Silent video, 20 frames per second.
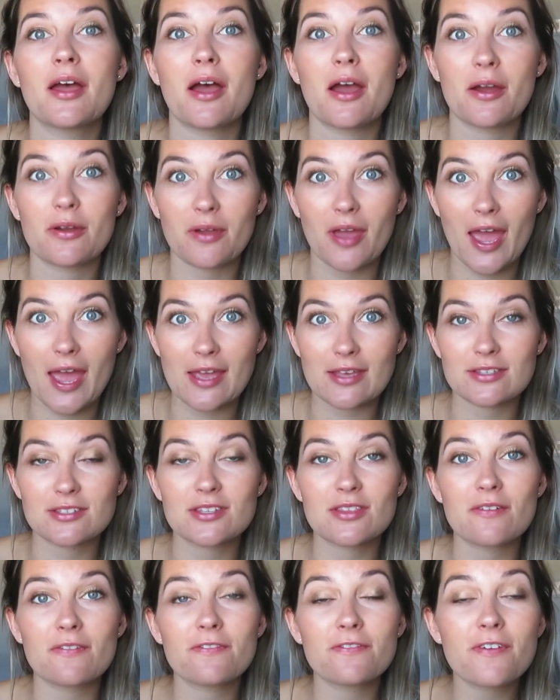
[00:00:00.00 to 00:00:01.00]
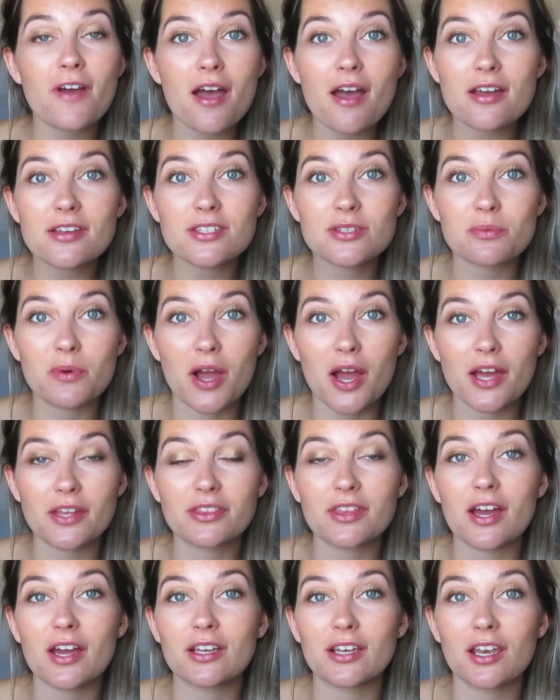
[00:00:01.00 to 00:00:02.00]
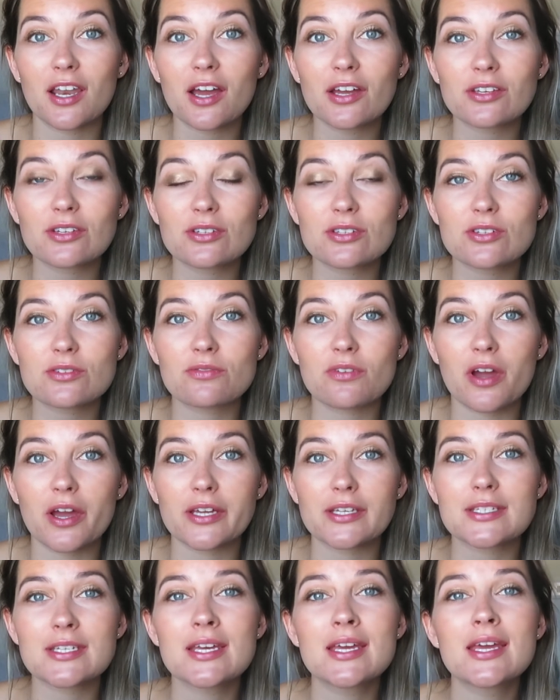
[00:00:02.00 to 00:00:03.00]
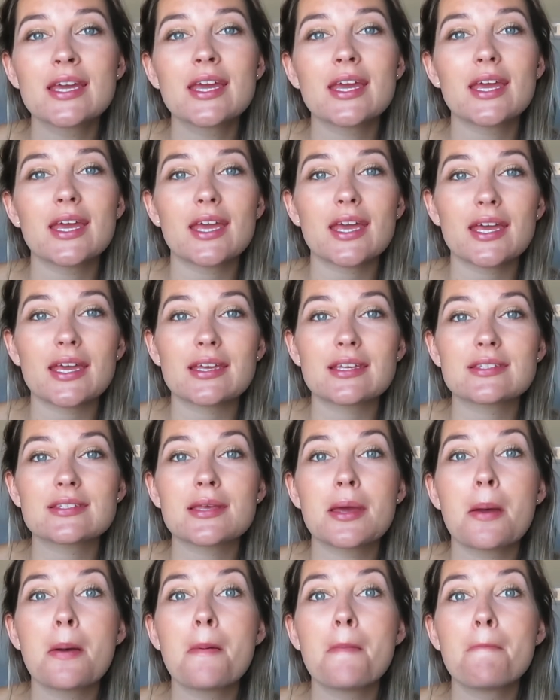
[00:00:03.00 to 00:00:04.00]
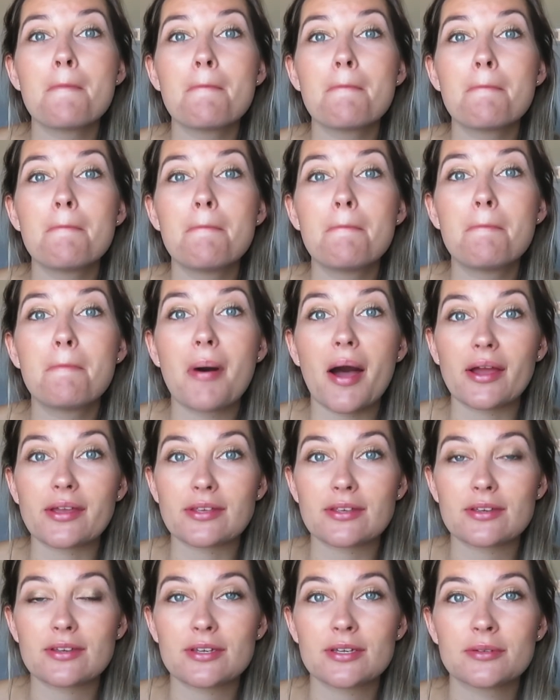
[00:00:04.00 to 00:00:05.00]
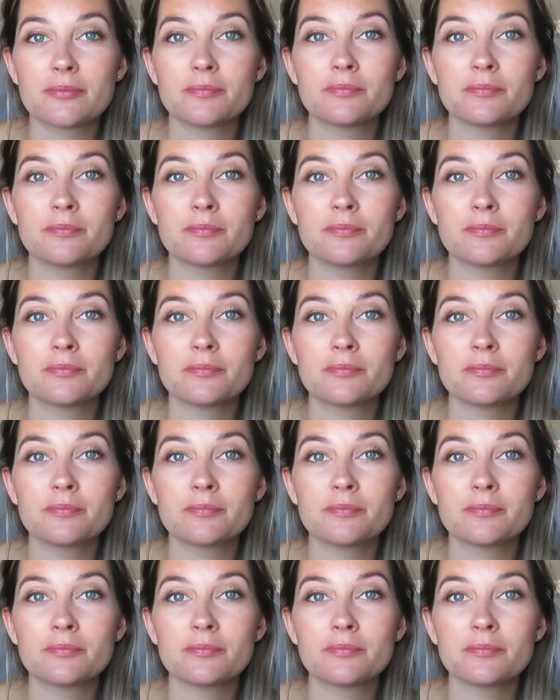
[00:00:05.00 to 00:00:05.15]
Okay, so the first word that I'd like you to write is bike.